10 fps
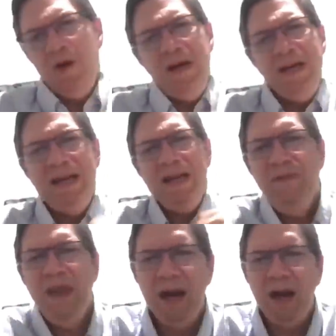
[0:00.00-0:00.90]
put it in
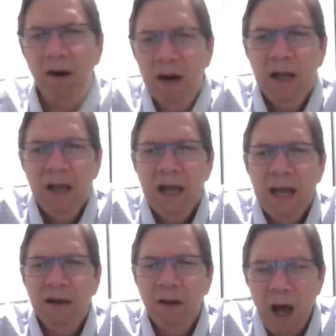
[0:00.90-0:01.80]
hmm. there,
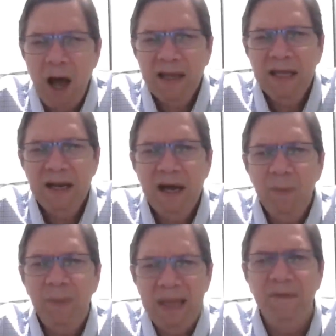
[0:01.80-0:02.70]
and lock it
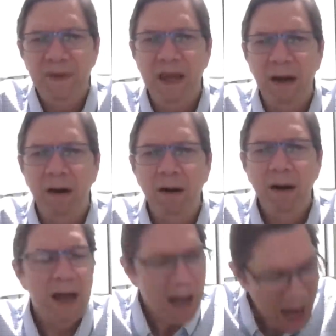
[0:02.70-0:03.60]
up in there.
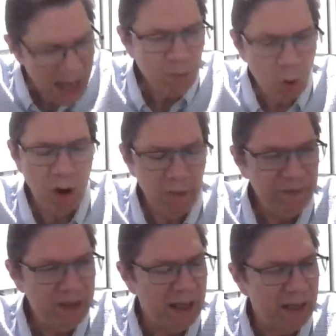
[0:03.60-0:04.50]
I mm-hmm. want
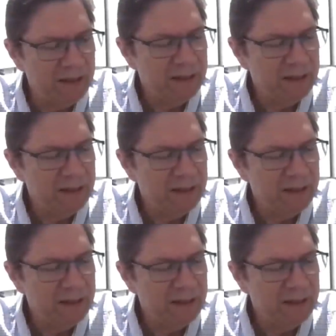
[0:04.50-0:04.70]
that.